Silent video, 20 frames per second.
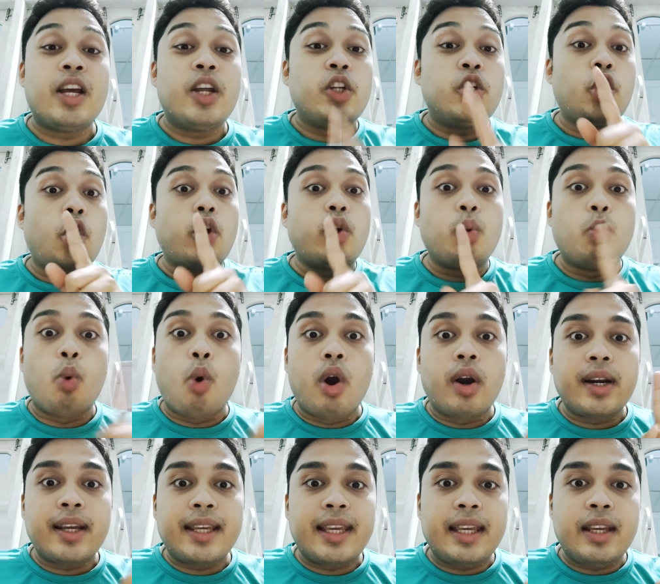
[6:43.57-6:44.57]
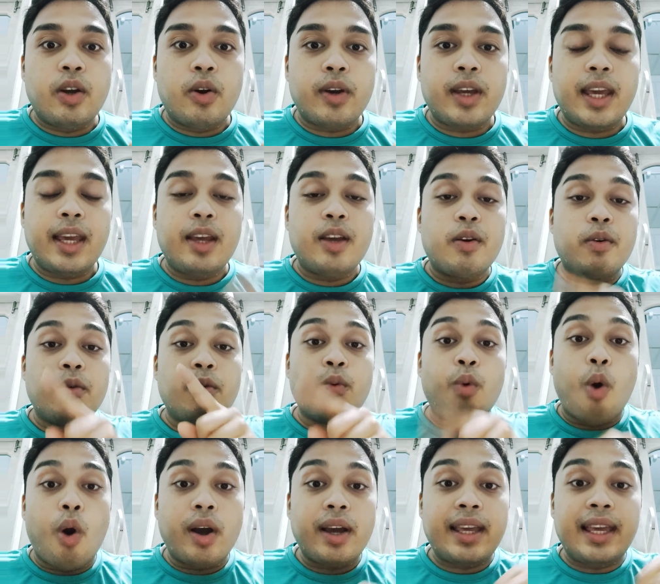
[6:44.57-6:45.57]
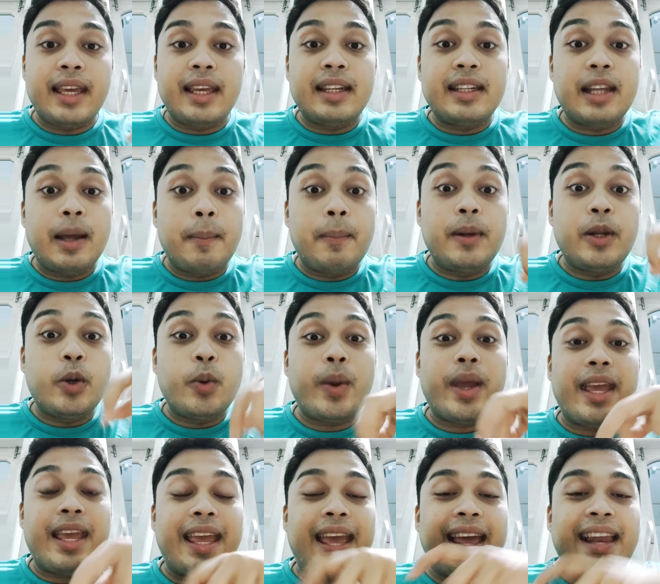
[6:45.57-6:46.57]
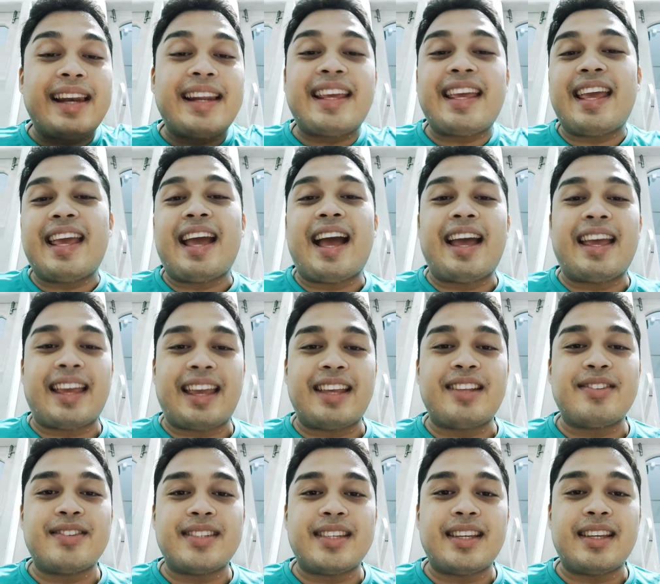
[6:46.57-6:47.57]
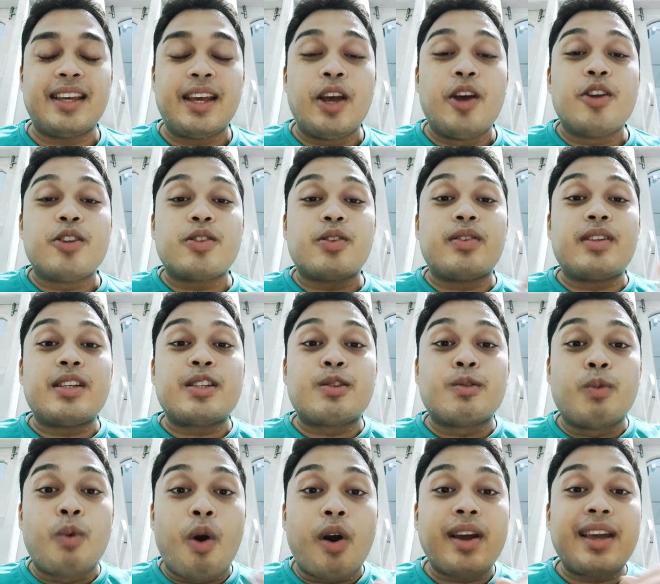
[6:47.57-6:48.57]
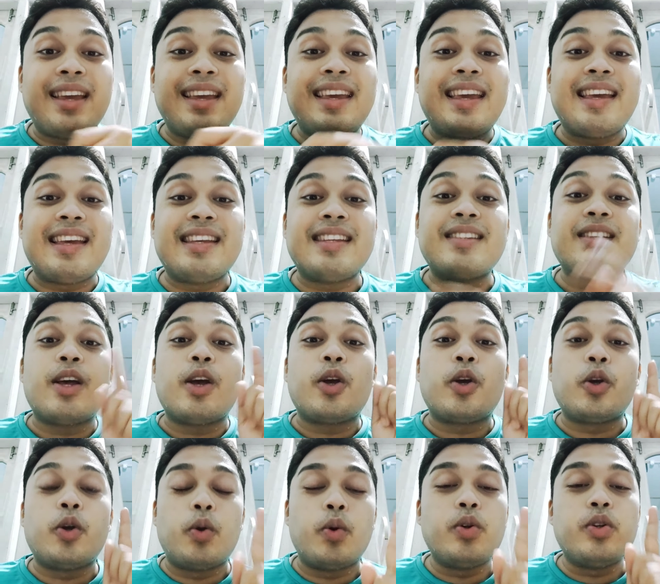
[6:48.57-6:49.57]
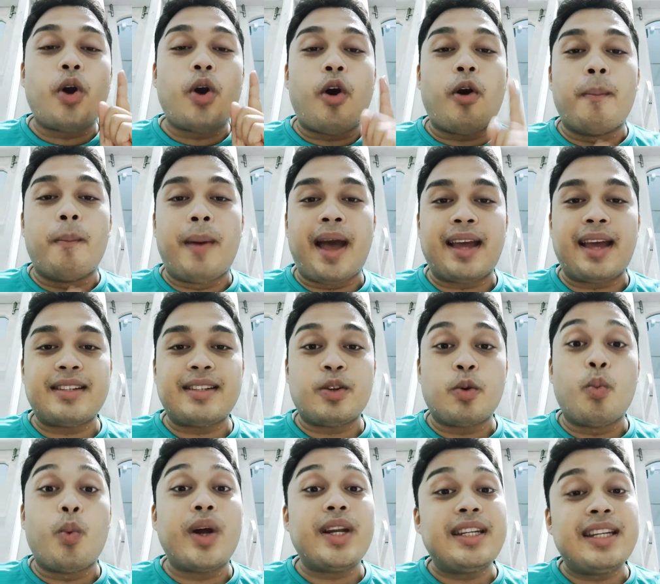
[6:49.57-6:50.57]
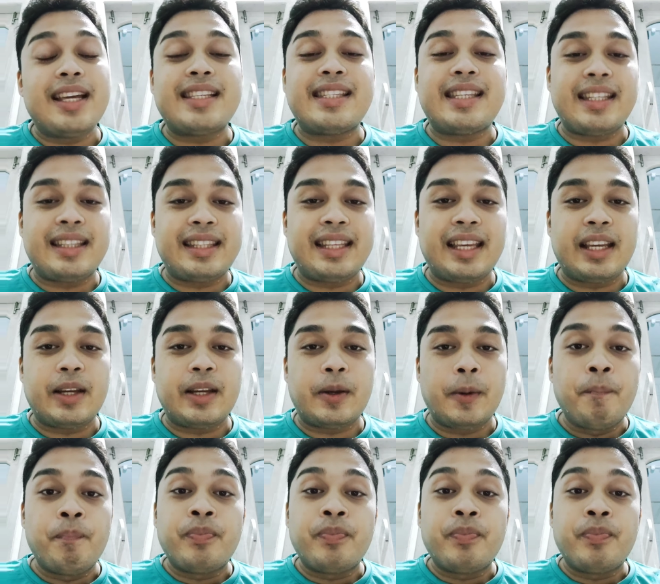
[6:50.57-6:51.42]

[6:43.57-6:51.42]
Not working, okay, walking, W-A-L-K-I-N-G. So this walking is good or bad, what does he think?